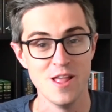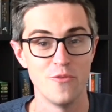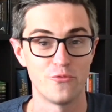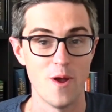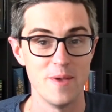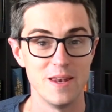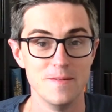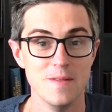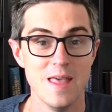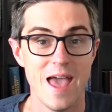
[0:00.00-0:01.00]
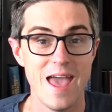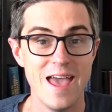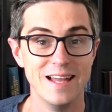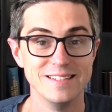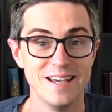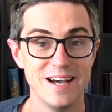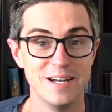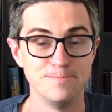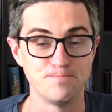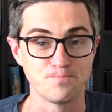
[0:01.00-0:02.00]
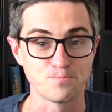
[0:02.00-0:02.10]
from it. And